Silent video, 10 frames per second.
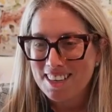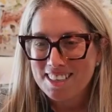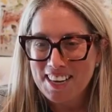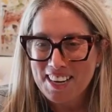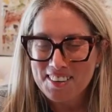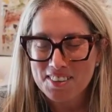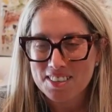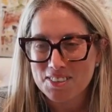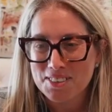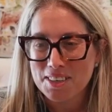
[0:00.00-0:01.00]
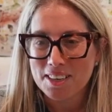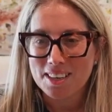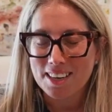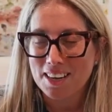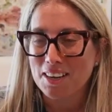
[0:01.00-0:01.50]
Tanner is new to
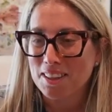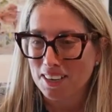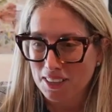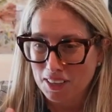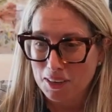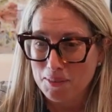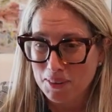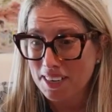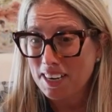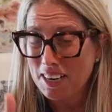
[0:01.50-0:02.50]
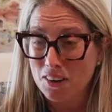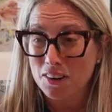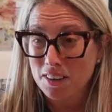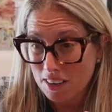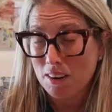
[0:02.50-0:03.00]
the community
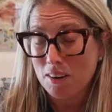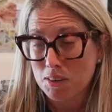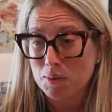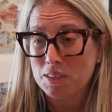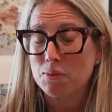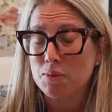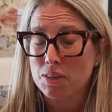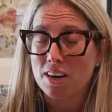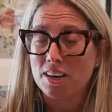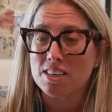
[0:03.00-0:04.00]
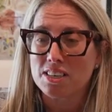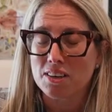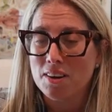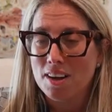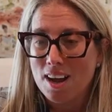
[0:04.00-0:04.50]
here to which we're talking to.
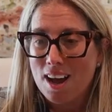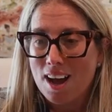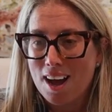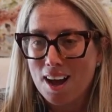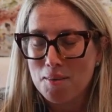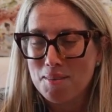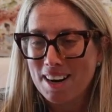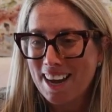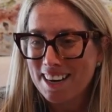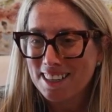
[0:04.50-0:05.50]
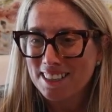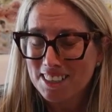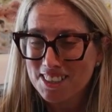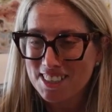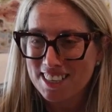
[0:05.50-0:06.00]
And I had a
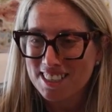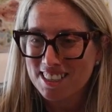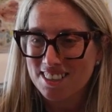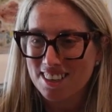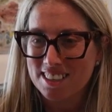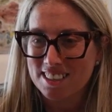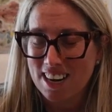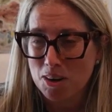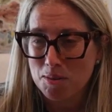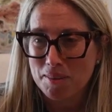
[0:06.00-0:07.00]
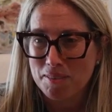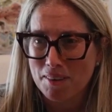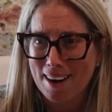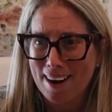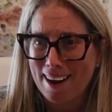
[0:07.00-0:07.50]
little chance to talk to Tanner
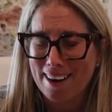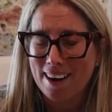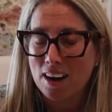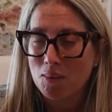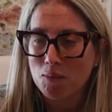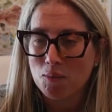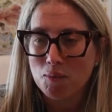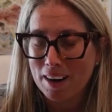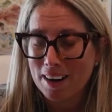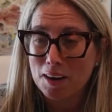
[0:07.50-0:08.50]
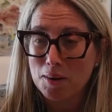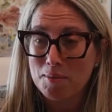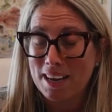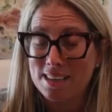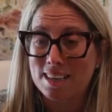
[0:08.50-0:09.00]
before, and what an
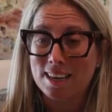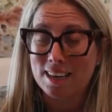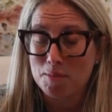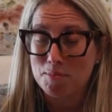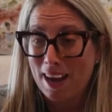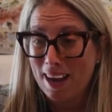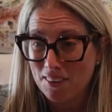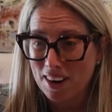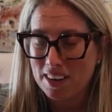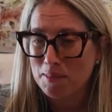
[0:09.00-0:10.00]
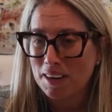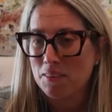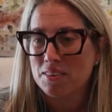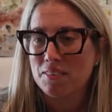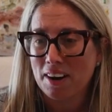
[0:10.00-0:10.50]
amazing background. I mean, I
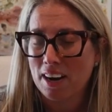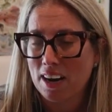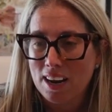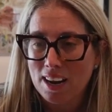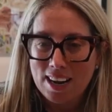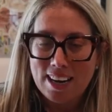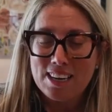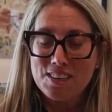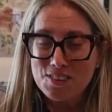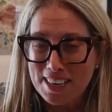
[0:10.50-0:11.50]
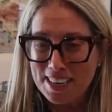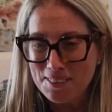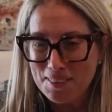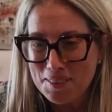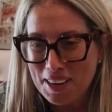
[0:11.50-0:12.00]
was very intrigued
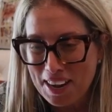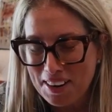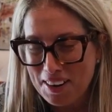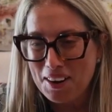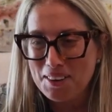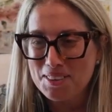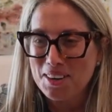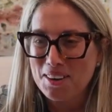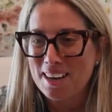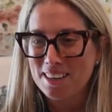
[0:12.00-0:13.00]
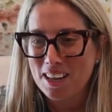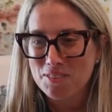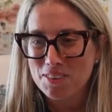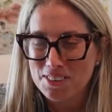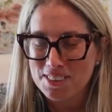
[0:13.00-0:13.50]
from the get-go. So I'd love for
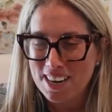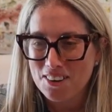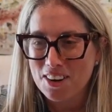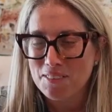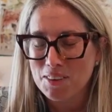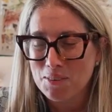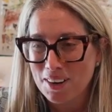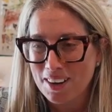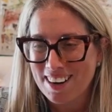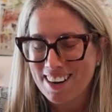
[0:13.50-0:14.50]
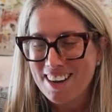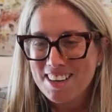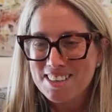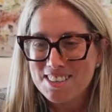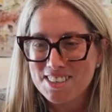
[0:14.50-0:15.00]
you, Tanner, if you would,
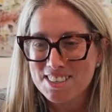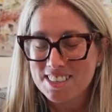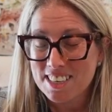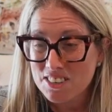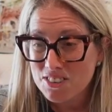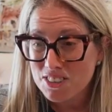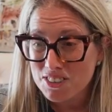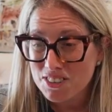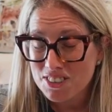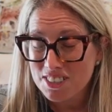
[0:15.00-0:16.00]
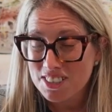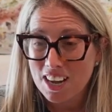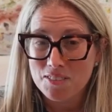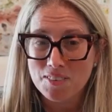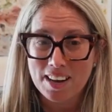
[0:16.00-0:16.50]
to just introduce
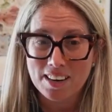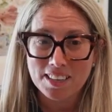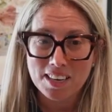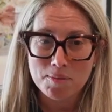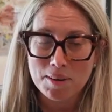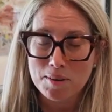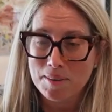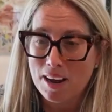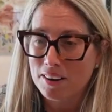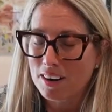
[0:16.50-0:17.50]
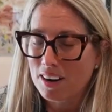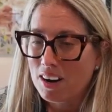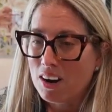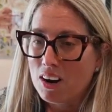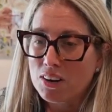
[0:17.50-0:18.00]
yourself and a little bit about
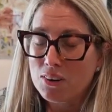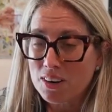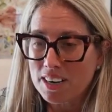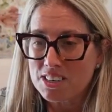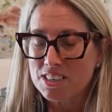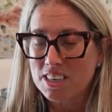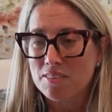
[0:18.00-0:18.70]
your initiative and